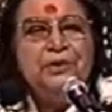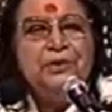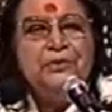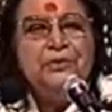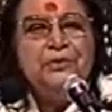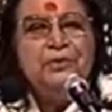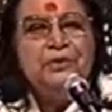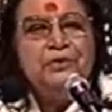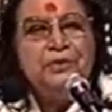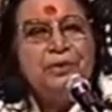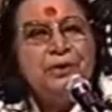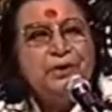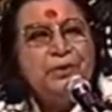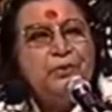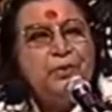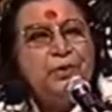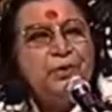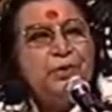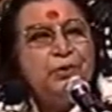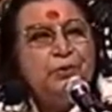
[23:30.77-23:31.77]
which works
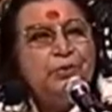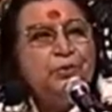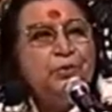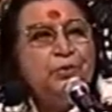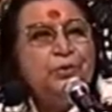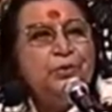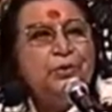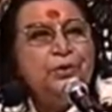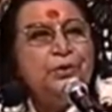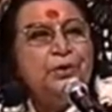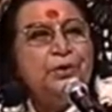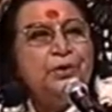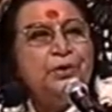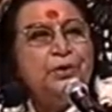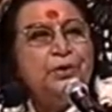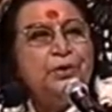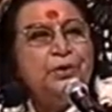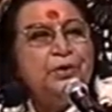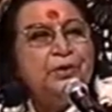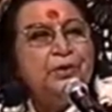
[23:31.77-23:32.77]
for you,
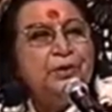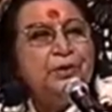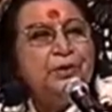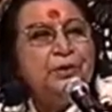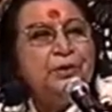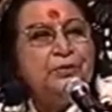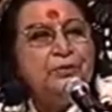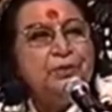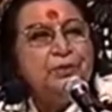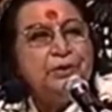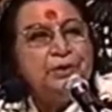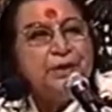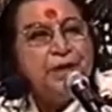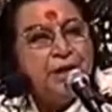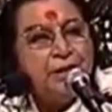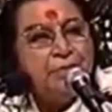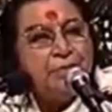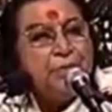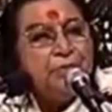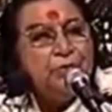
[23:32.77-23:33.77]
which
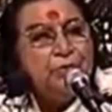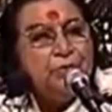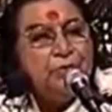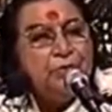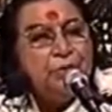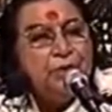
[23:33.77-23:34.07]
helps you.